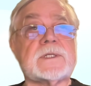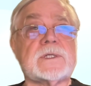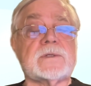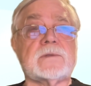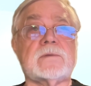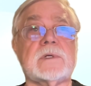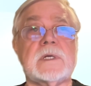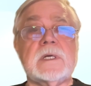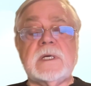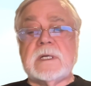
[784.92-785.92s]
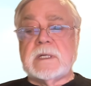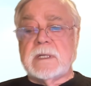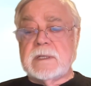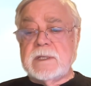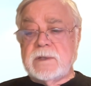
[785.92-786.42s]
to
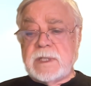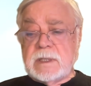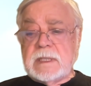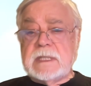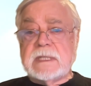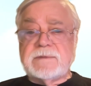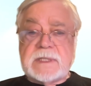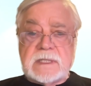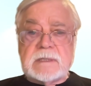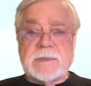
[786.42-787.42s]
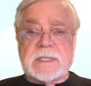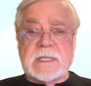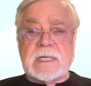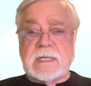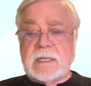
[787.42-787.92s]
the utility of systems
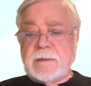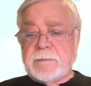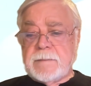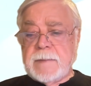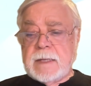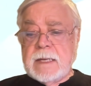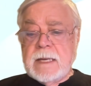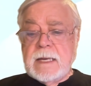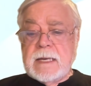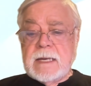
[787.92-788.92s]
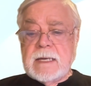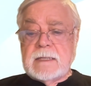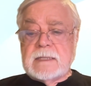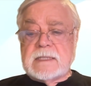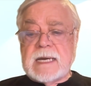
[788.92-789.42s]
thinking
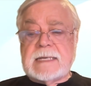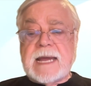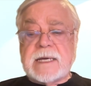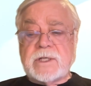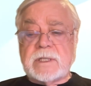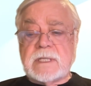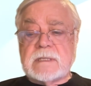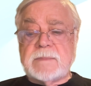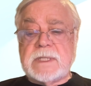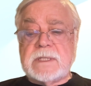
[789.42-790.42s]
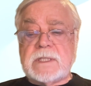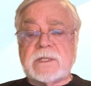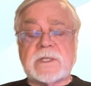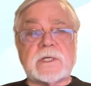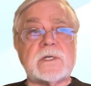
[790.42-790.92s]
and design action as a means
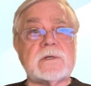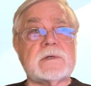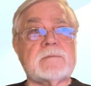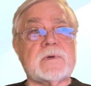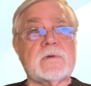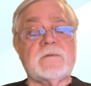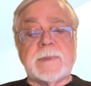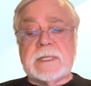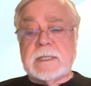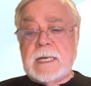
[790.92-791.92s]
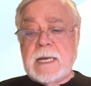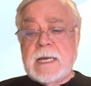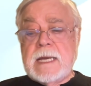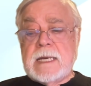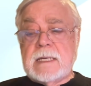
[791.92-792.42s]
to secure improvement
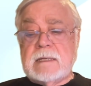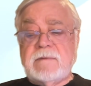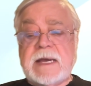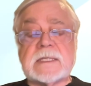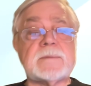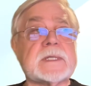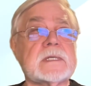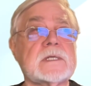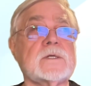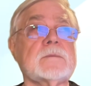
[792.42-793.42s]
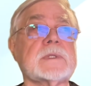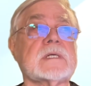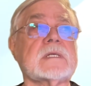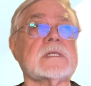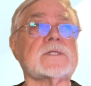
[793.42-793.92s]
and advancement in the human
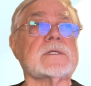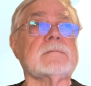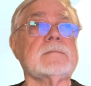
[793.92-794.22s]
condition.